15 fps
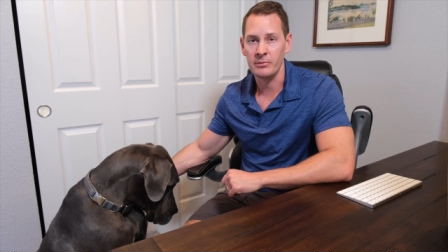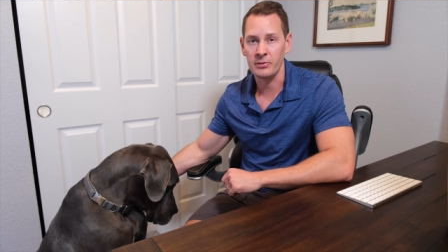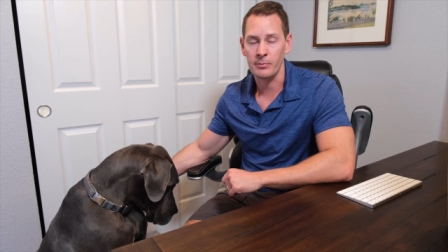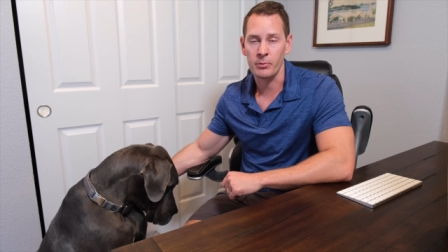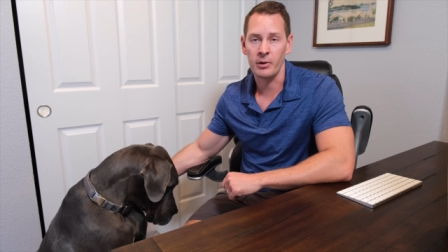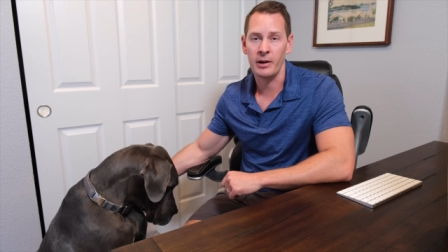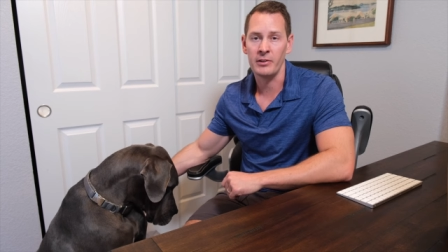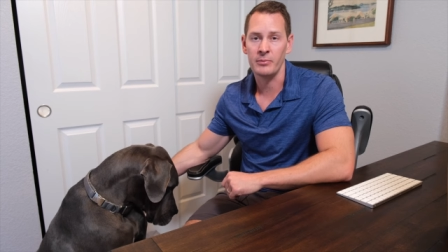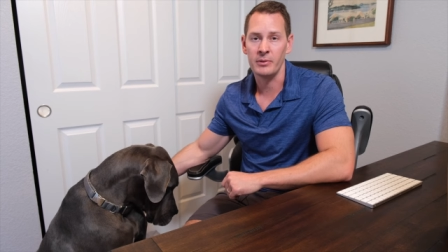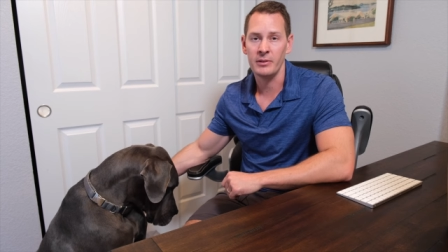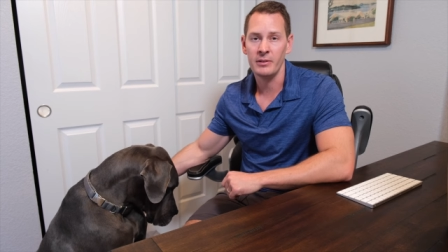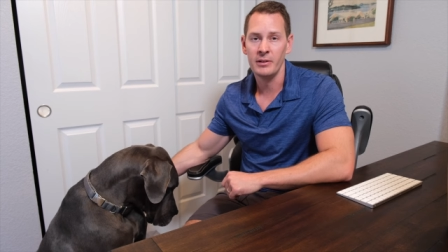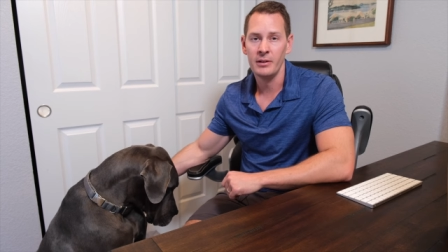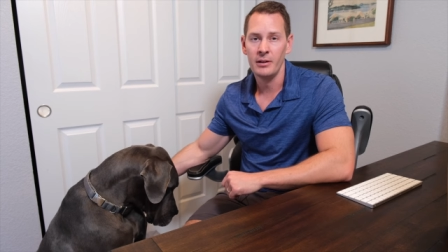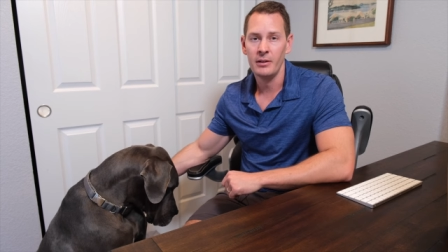surprised me,
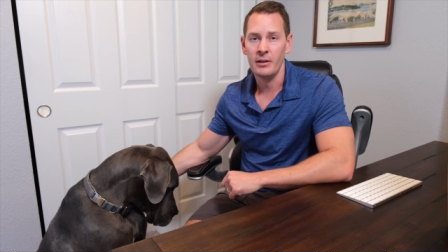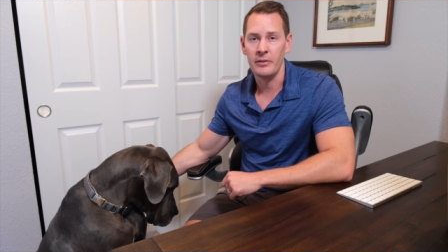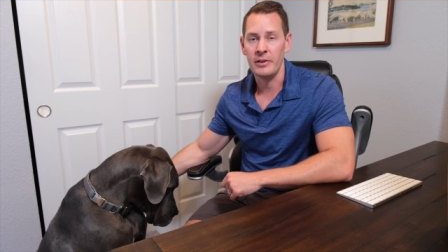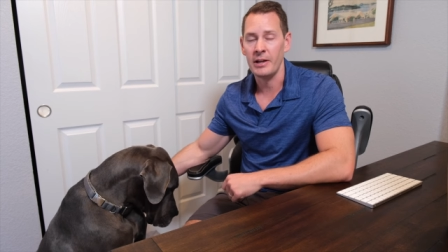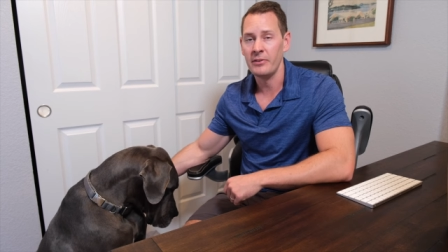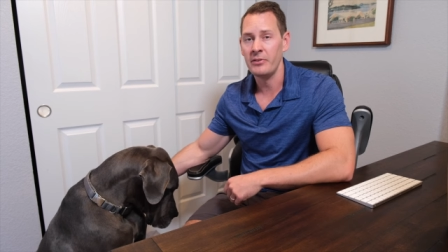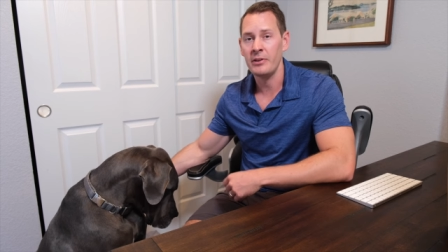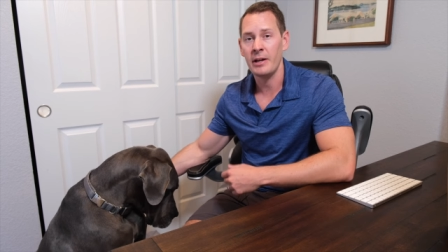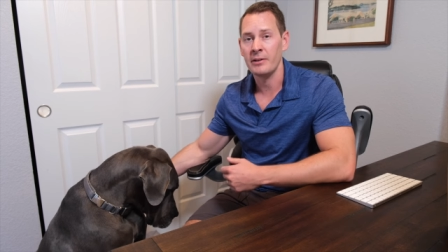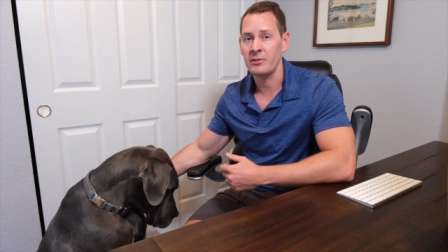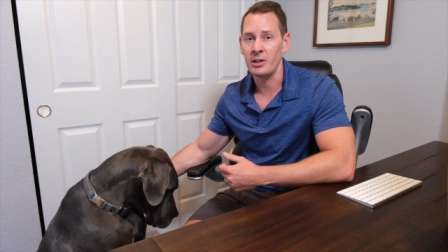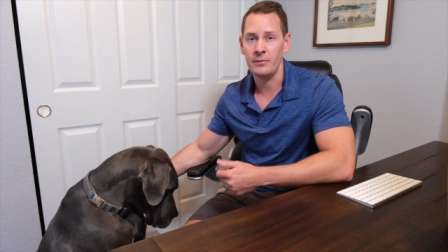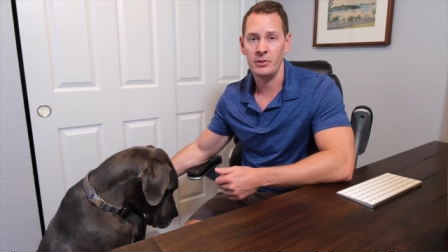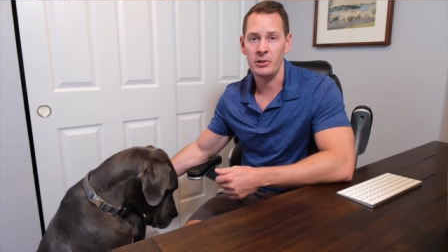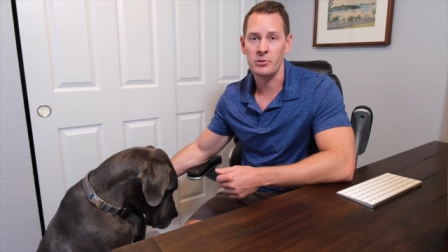and that's the
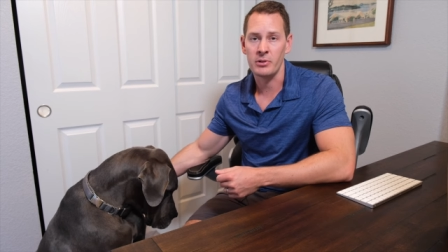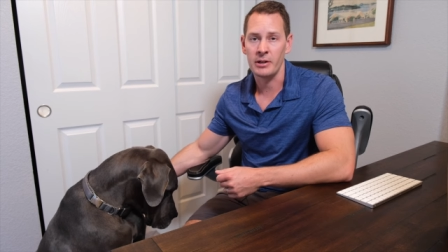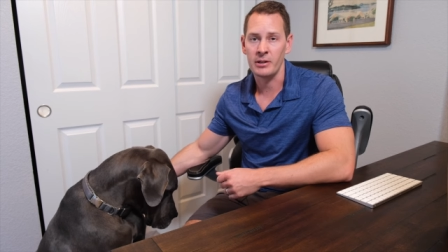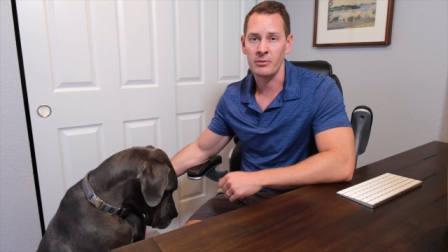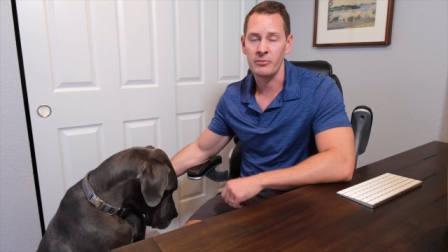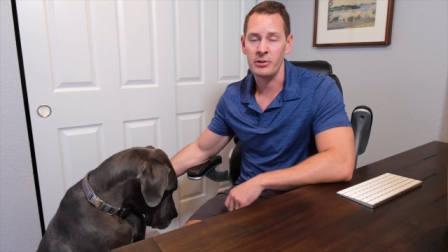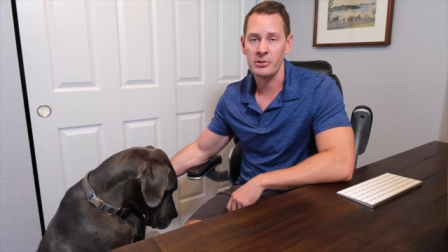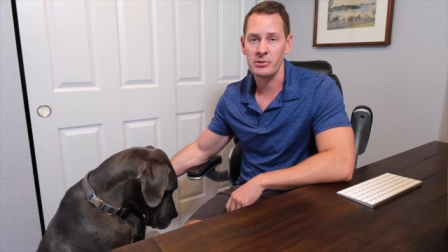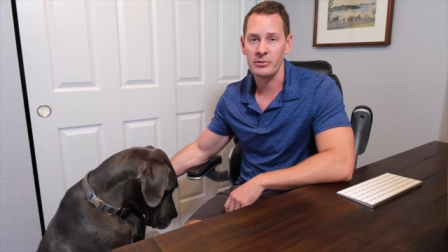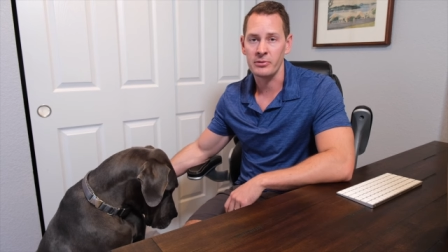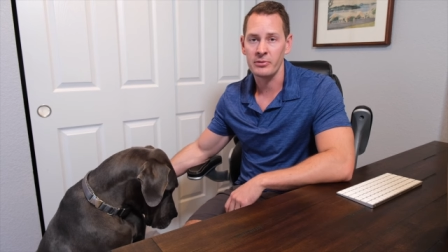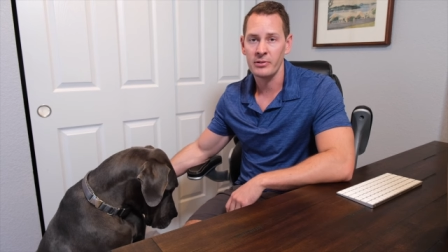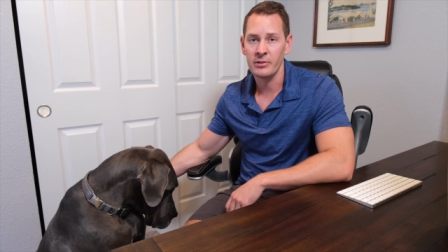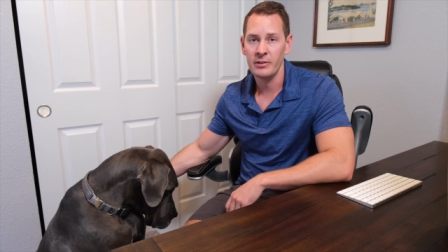activity tracking features.